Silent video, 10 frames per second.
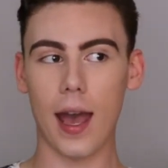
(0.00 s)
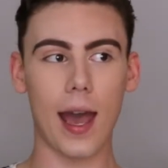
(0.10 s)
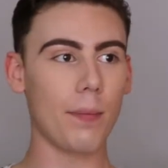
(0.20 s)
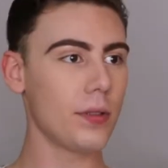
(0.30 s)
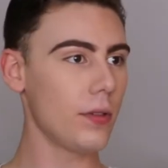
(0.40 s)

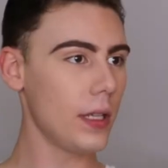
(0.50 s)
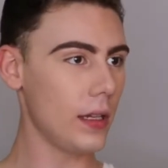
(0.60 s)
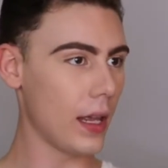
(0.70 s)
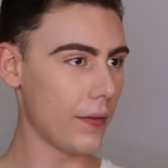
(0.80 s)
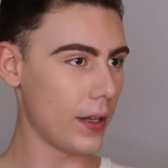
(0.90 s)
Absolutely
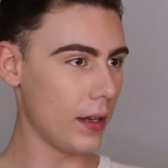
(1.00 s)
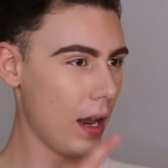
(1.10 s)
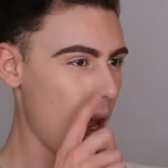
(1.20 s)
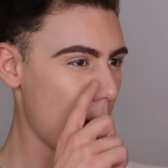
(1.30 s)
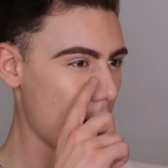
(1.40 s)
love it.
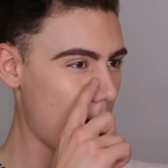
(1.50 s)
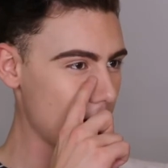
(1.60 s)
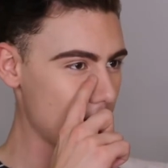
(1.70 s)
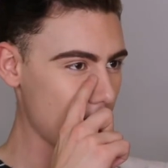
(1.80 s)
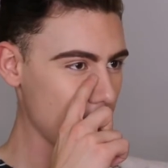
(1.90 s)

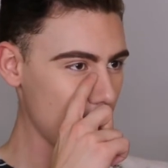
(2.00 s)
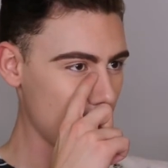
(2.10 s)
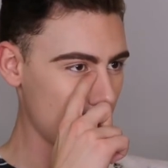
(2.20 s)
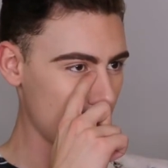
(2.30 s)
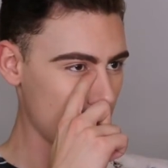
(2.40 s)
I definitely
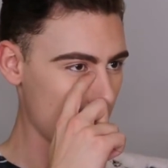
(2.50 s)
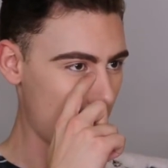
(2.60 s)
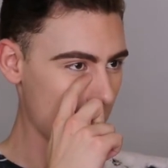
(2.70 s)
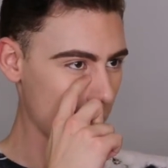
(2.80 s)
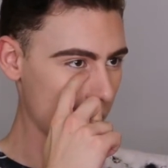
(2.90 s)
could have
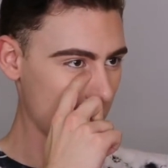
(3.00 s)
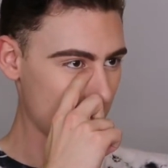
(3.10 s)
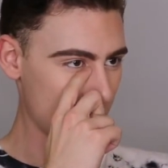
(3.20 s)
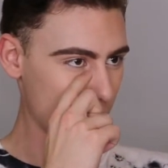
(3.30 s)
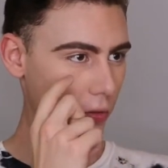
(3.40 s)
gone a little
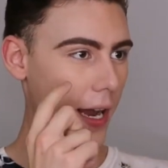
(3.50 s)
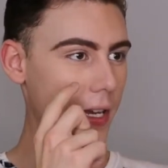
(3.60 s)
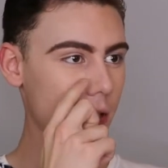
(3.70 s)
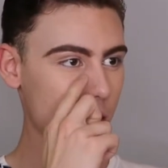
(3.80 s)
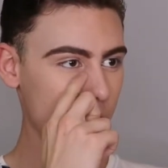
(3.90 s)
bit
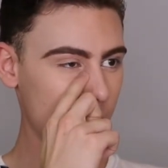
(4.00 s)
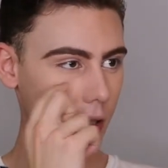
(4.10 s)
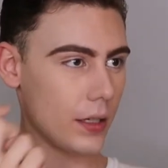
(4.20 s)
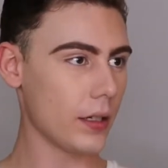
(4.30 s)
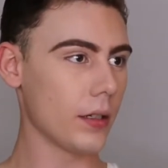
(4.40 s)
brighter
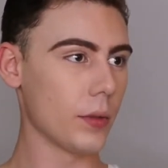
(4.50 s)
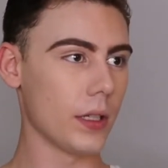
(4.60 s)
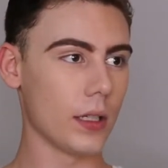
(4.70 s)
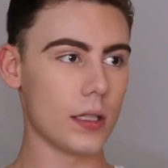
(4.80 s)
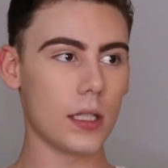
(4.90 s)
here with
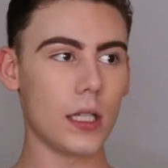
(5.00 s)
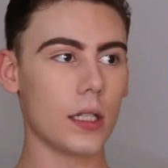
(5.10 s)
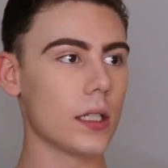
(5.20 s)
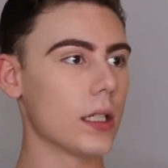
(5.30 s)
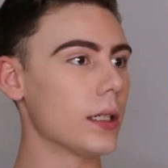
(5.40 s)
the
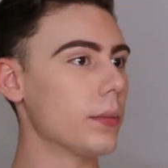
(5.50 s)
concealer,